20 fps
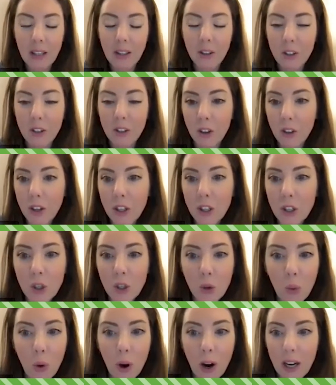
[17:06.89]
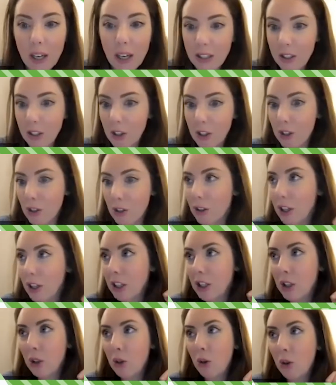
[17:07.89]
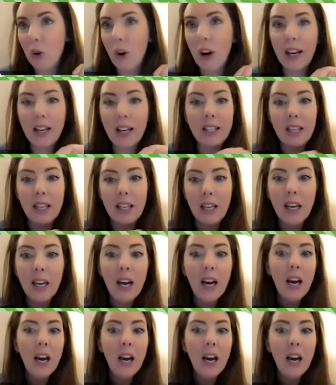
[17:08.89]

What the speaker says: There's nothing too wild. There's nothing too crazy.